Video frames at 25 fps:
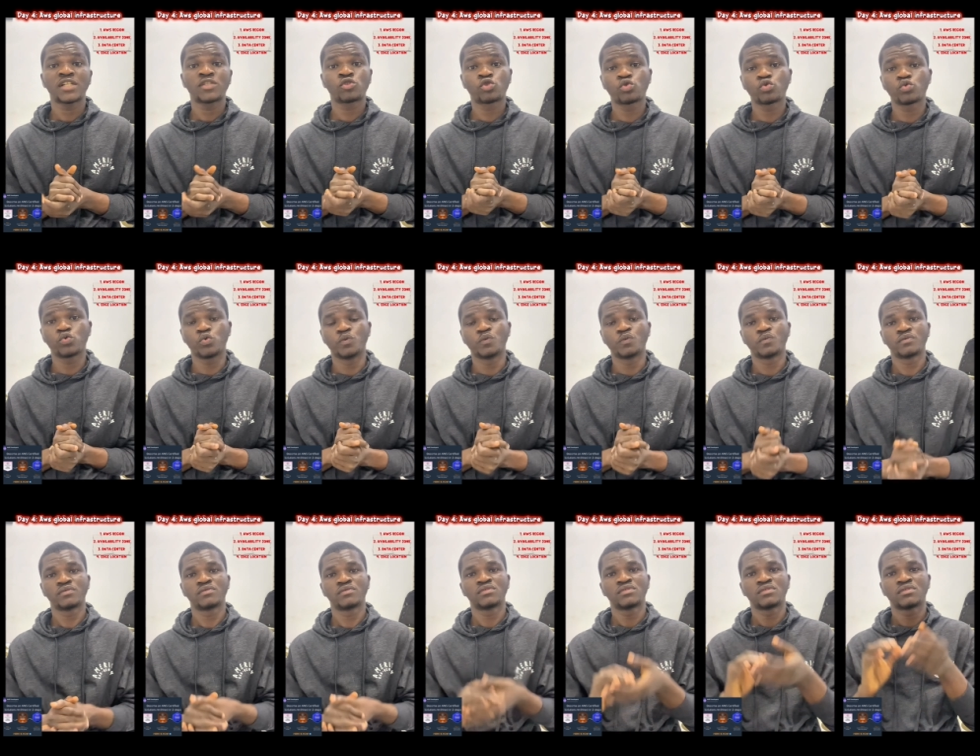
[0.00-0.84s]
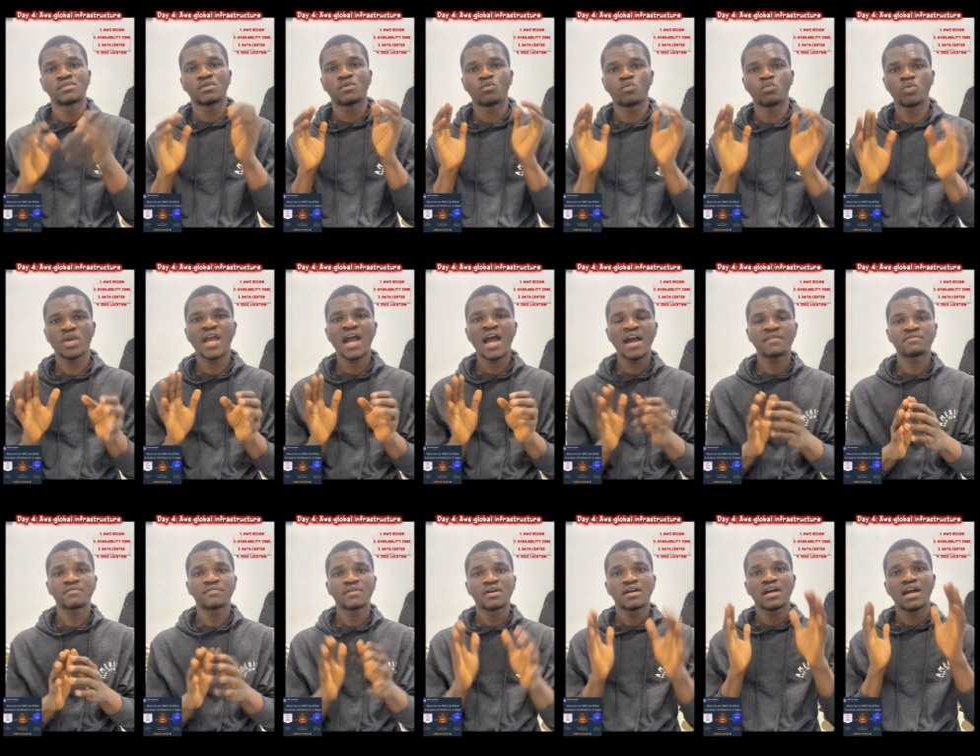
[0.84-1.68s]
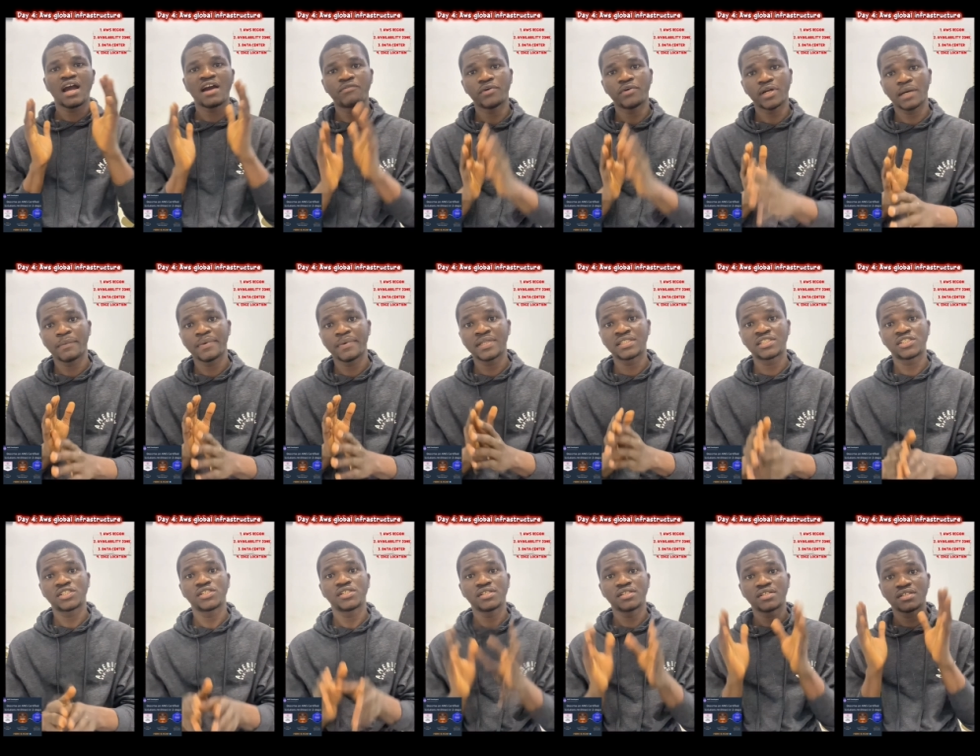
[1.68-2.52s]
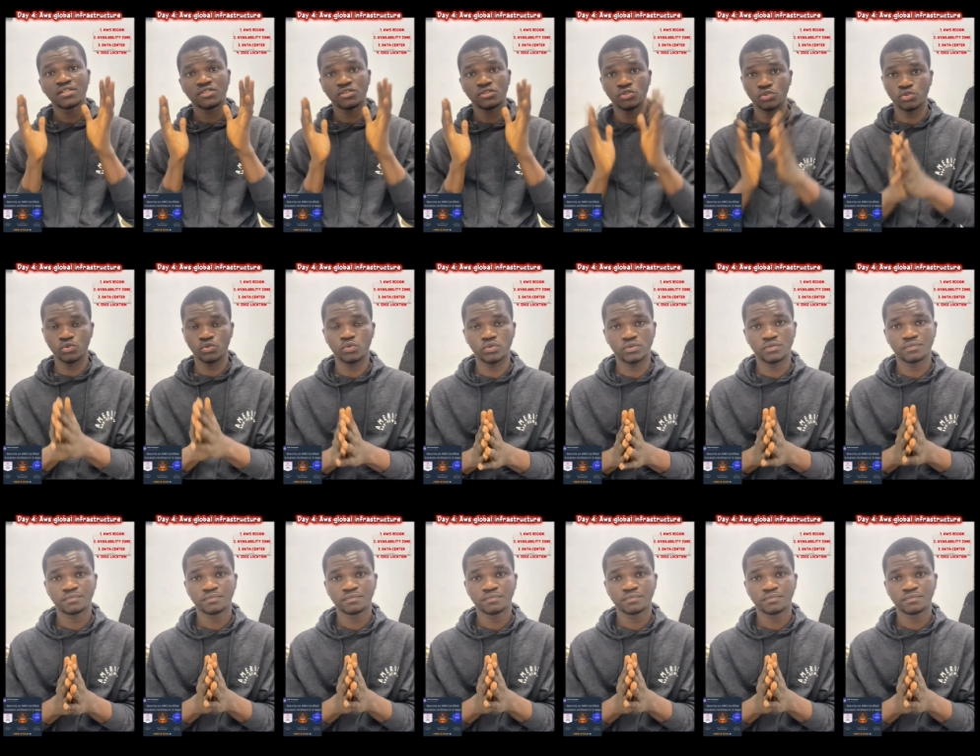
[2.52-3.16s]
2, we have availability zone.